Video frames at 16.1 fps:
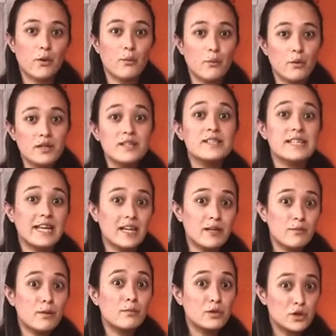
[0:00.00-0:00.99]
What does air
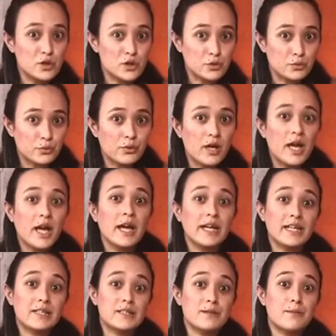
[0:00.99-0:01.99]
bubble do?
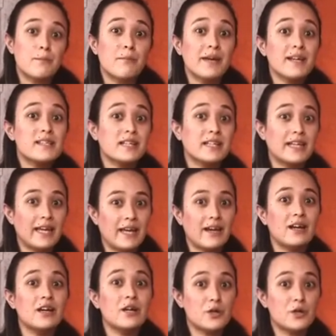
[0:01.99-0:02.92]
It makes the cake